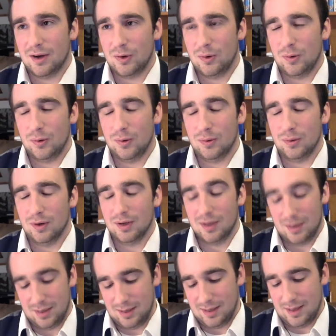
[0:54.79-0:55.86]
who
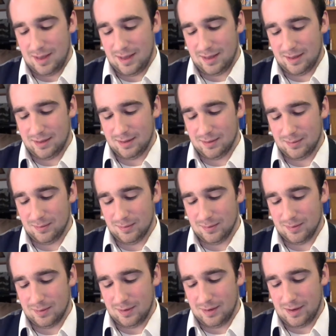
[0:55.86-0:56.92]
is
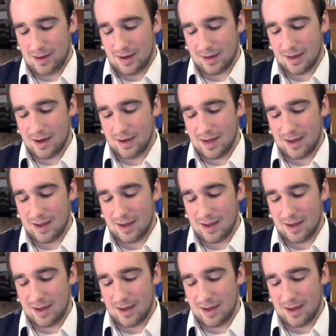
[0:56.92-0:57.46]
I'm kind